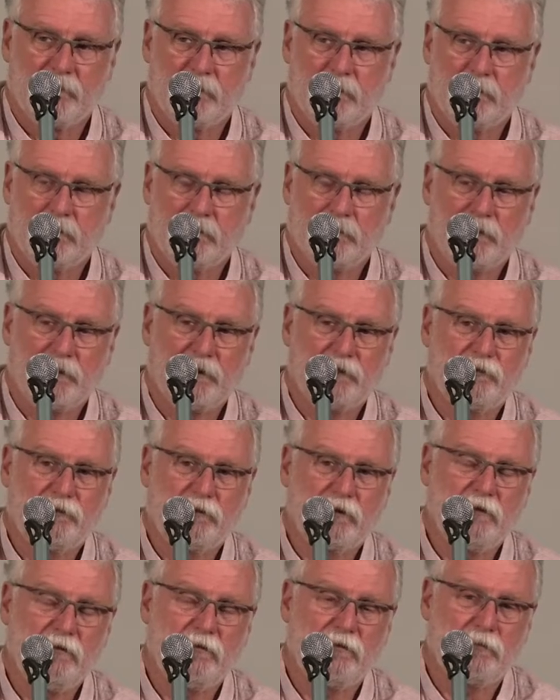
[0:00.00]
While I was
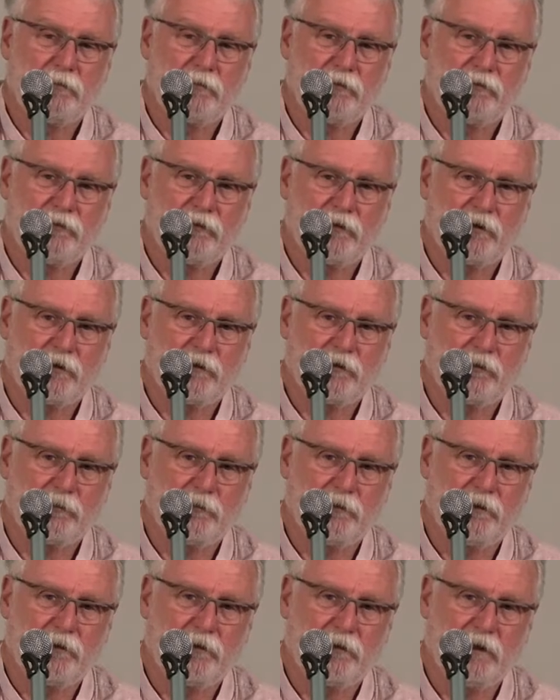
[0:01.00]
looking through my father's
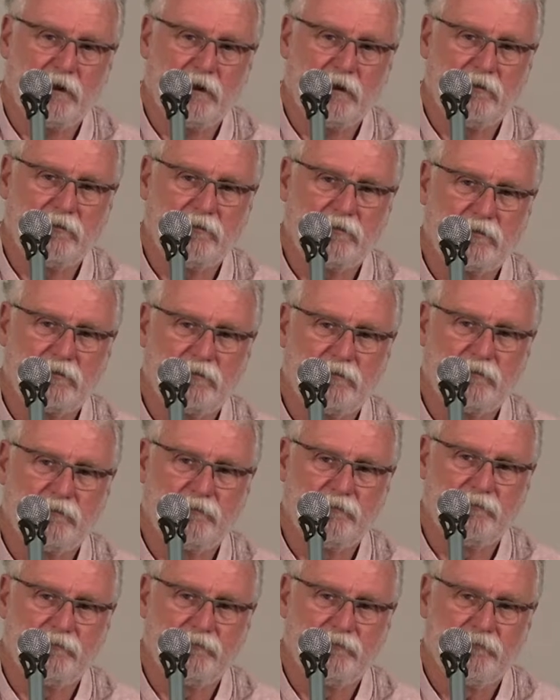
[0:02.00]
belongings,
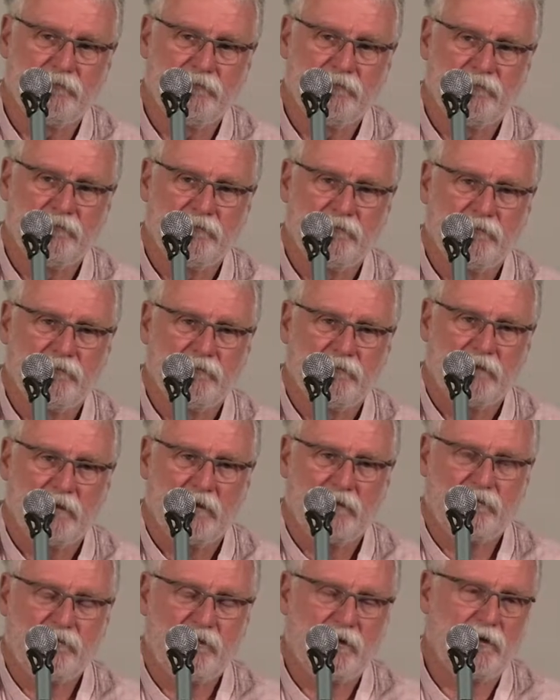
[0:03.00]
I
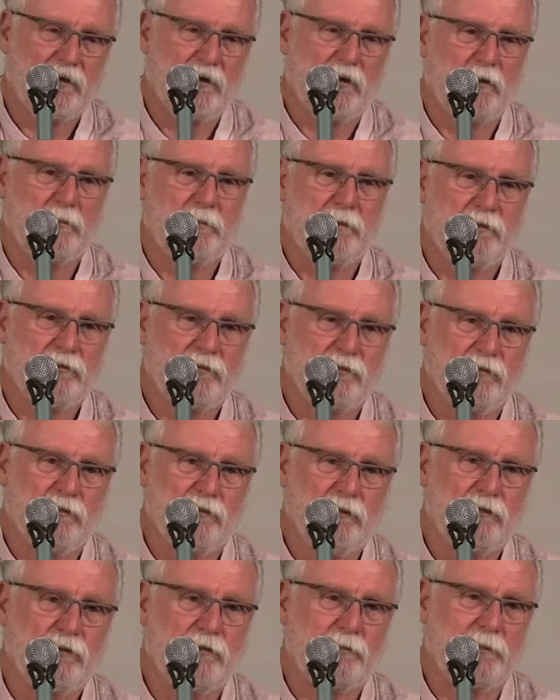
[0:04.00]
found a whole bunch of
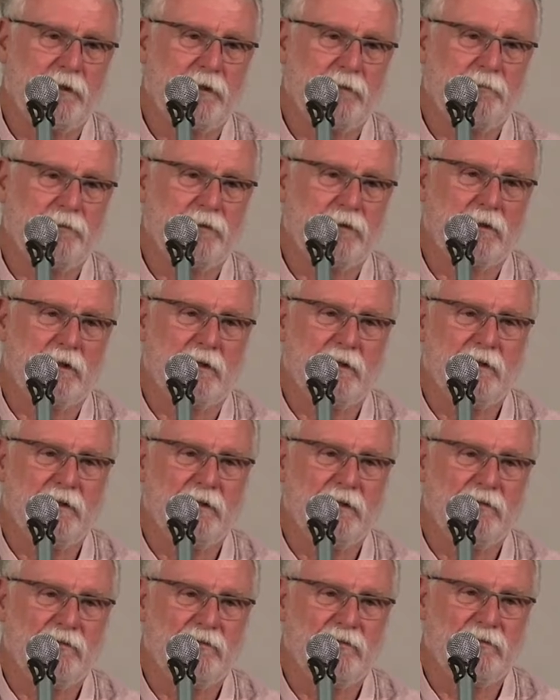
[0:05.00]
newspaper
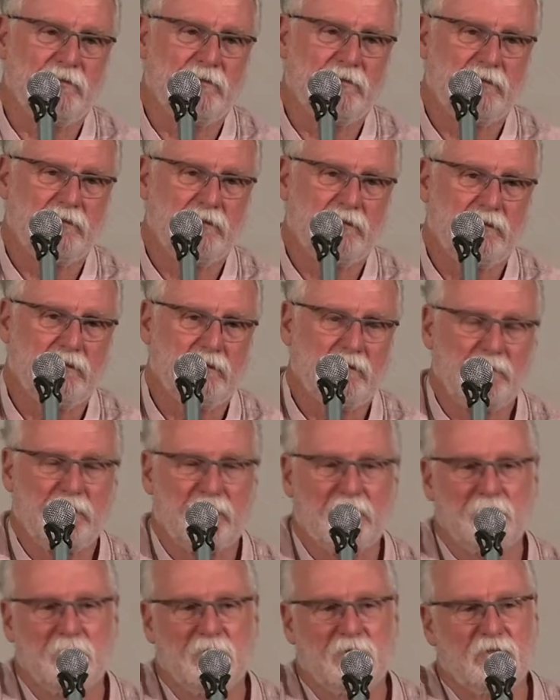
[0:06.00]
cuttings
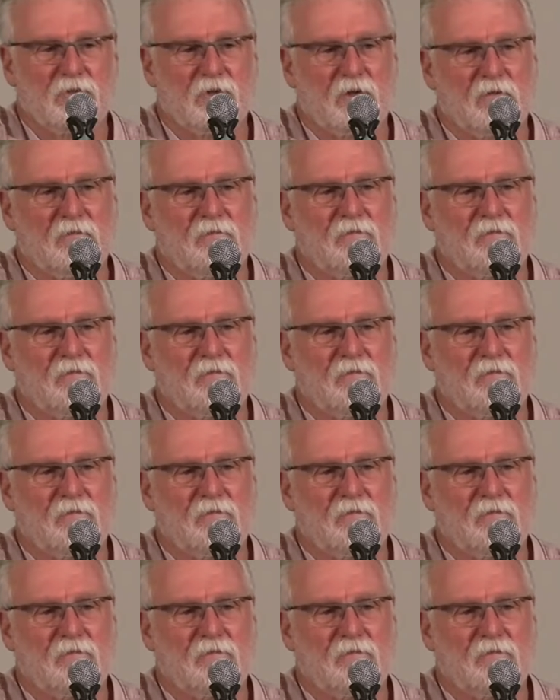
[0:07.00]
about myself.